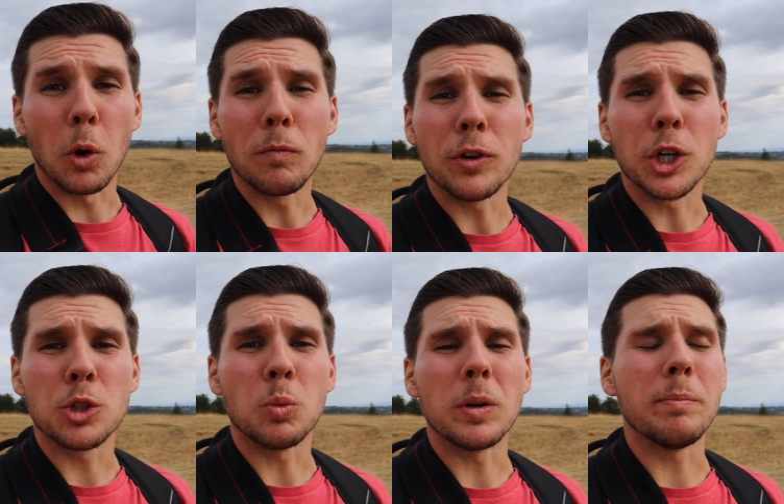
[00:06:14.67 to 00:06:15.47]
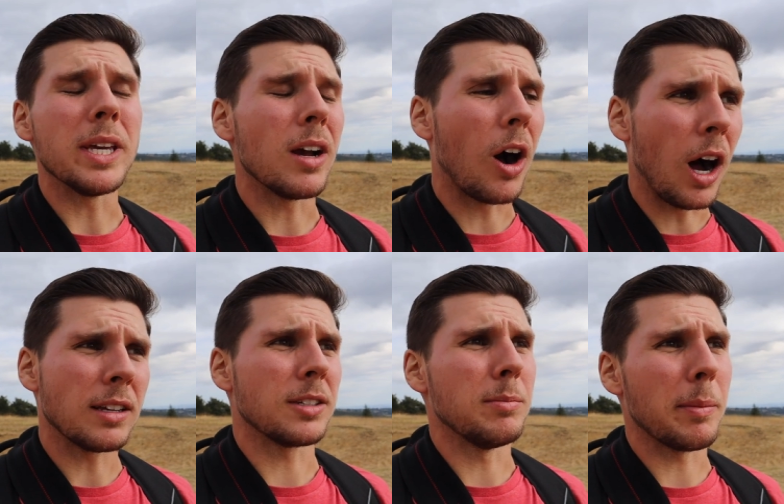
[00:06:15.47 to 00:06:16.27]
Drone footage would be
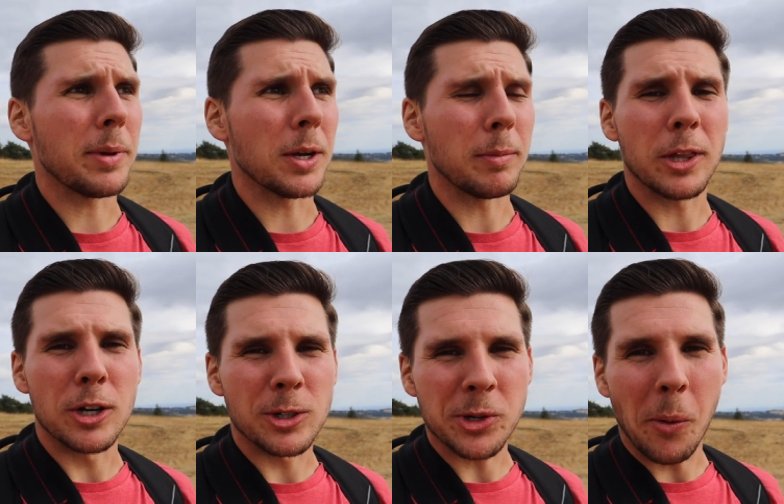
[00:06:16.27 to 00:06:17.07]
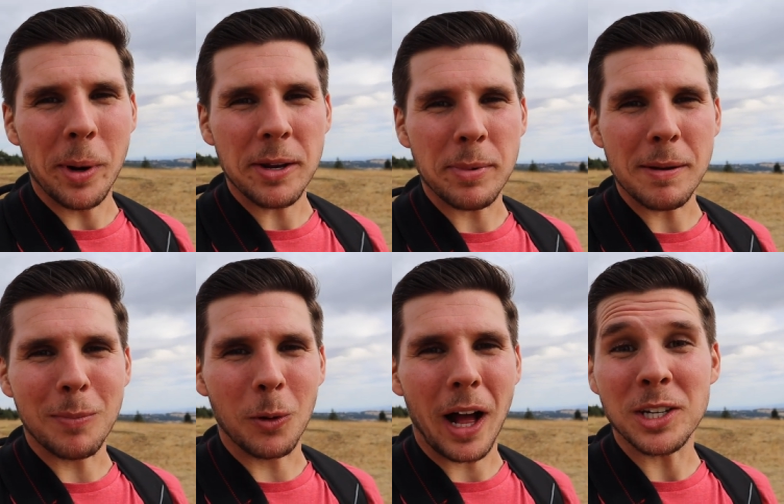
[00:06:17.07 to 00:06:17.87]
awesome up here, but there are so many
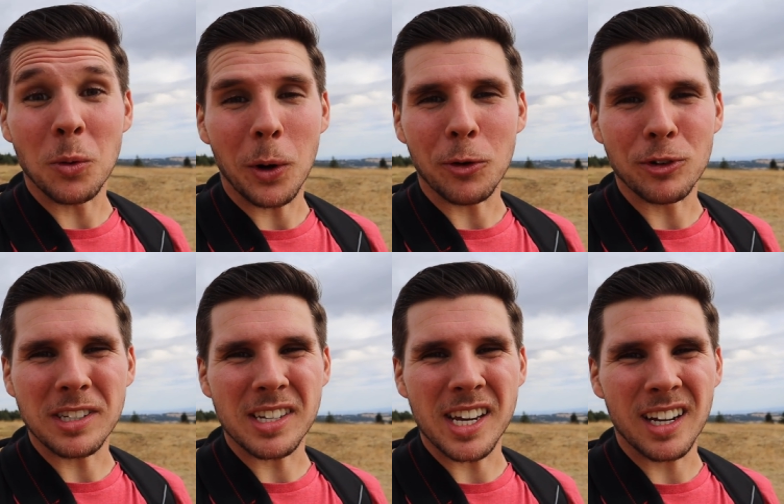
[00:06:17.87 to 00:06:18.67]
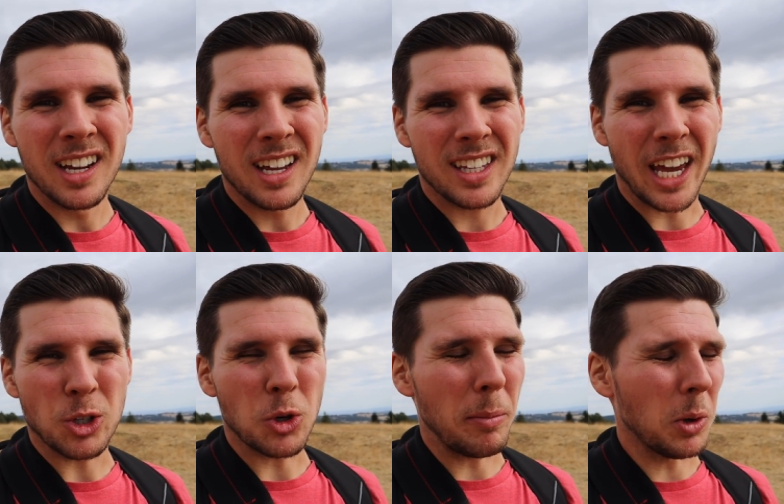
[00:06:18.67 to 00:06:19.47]
people, I don't want to risk it, get
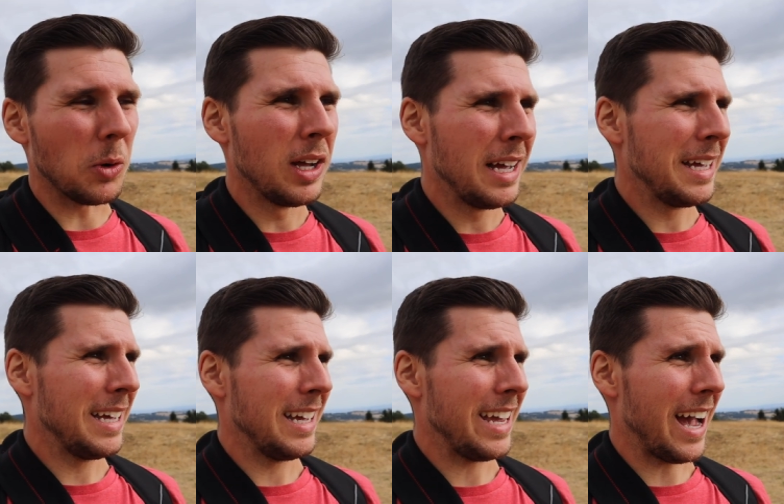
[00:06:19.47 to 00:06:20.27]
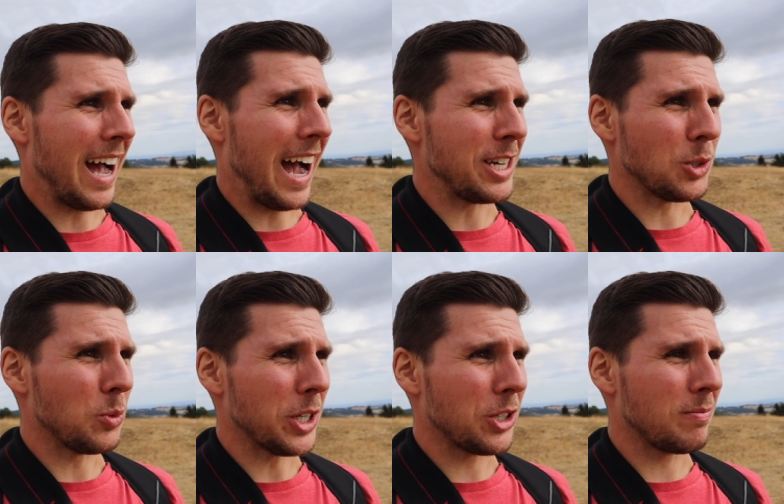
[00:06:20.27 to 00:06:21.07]
in trouble. I
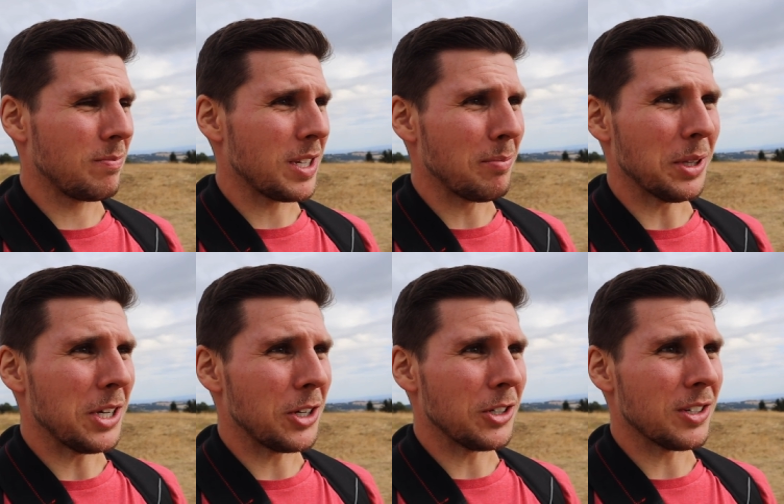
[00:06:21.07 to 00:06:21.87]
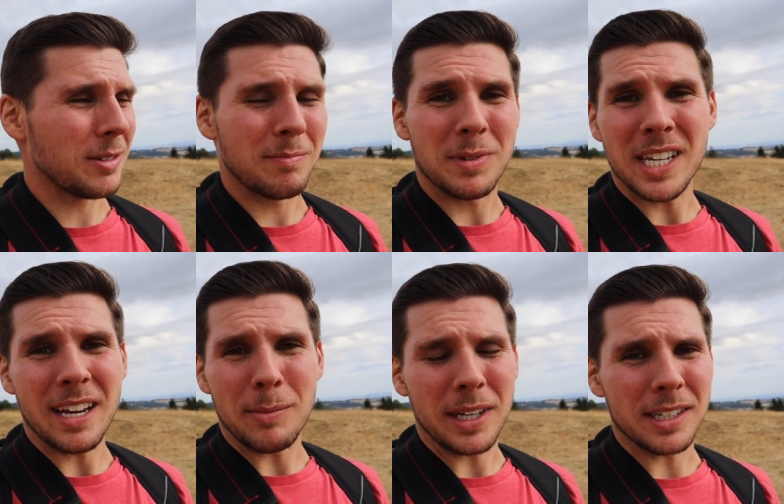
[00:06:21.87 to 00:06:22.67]
just wish simply you could just
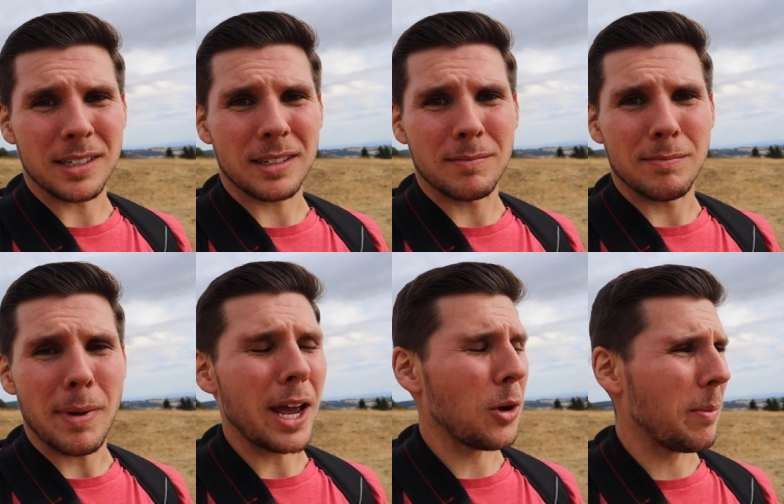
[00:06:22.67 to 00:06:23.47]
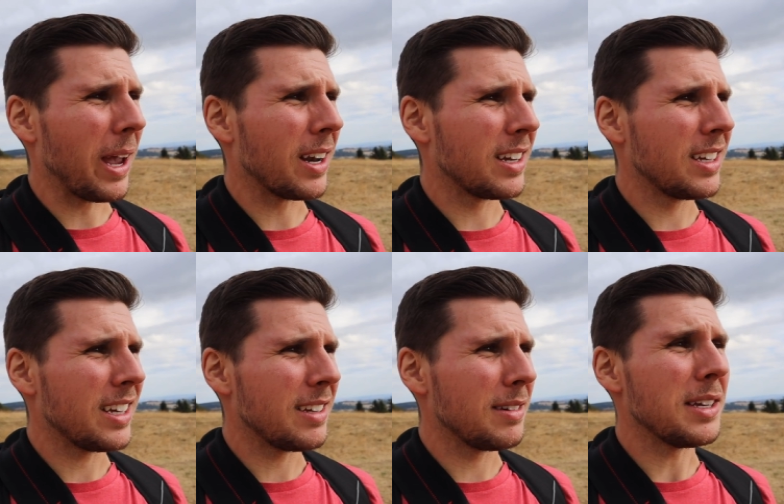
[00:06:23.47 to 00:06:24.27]
see it because man oh man,
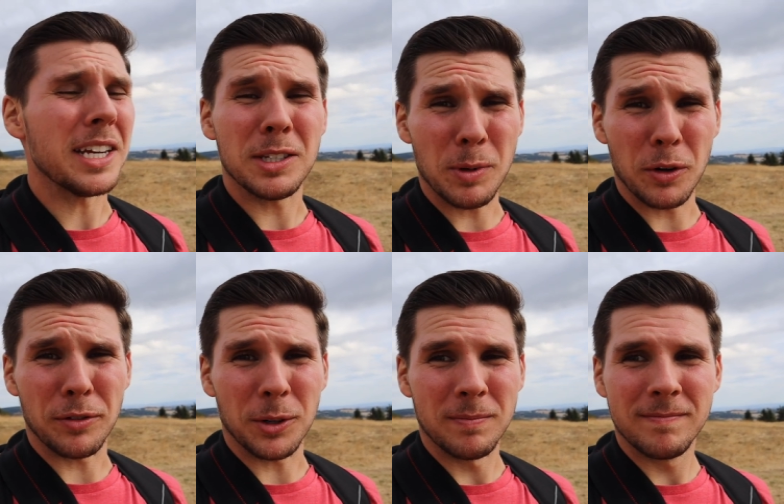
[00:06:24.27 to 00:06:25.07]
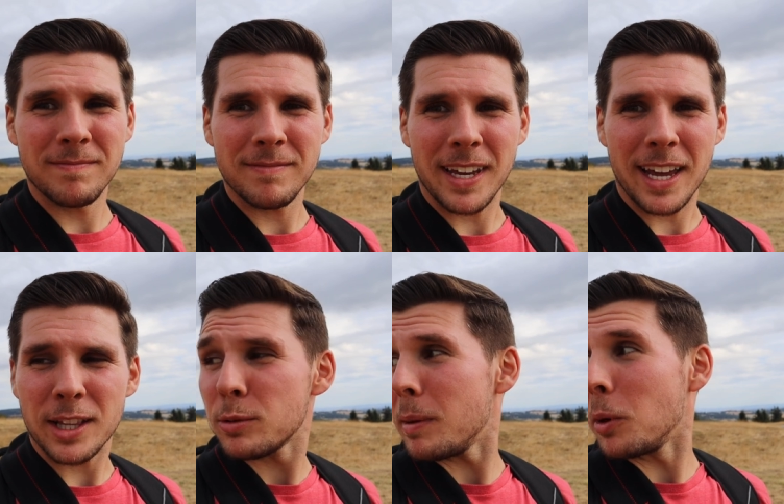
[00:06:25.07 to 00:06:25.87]
it is beautiful.
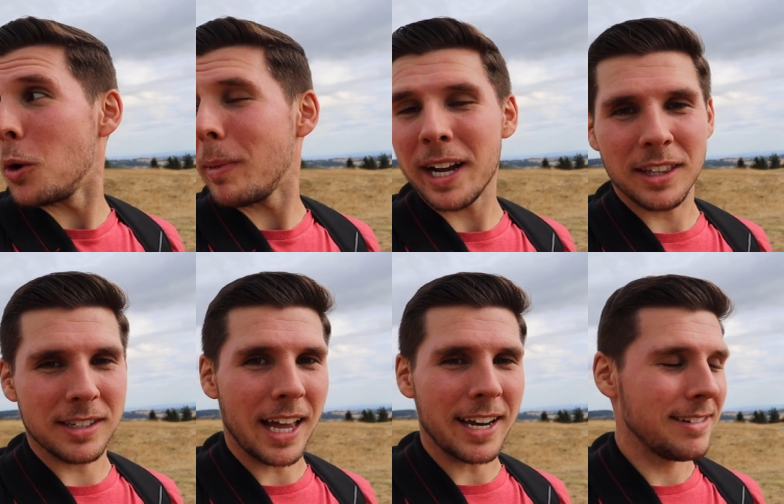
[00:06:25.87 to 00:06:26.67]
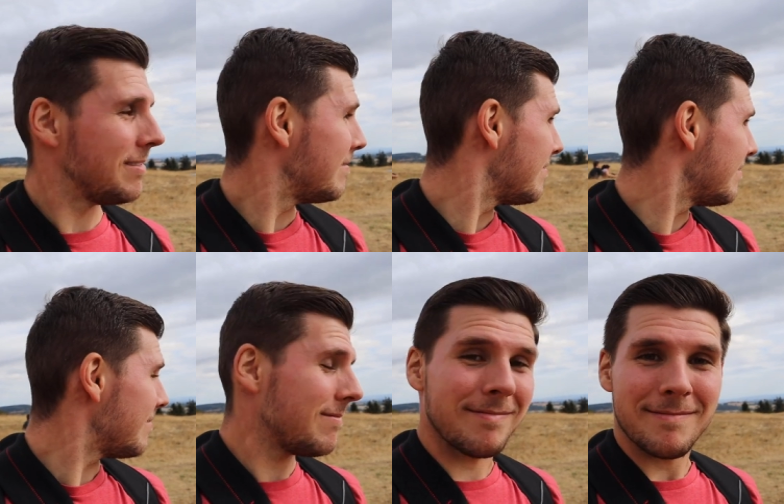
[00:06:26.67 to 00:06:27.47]
And there's people going by on the slide.
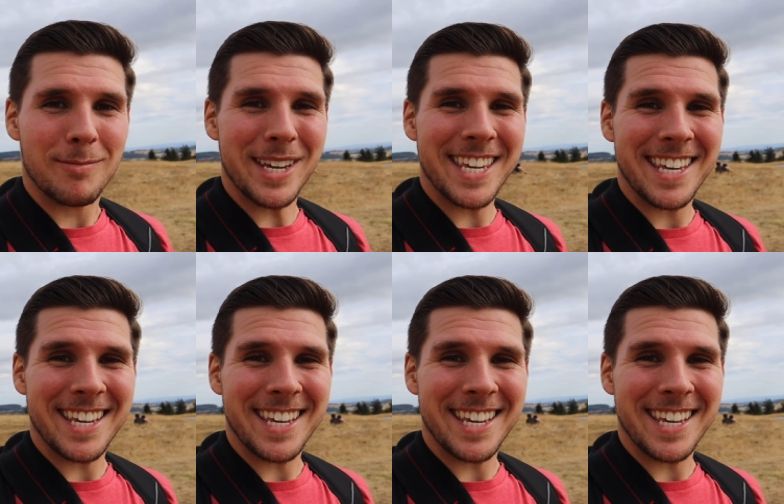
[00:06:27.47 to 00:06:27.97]
Whee!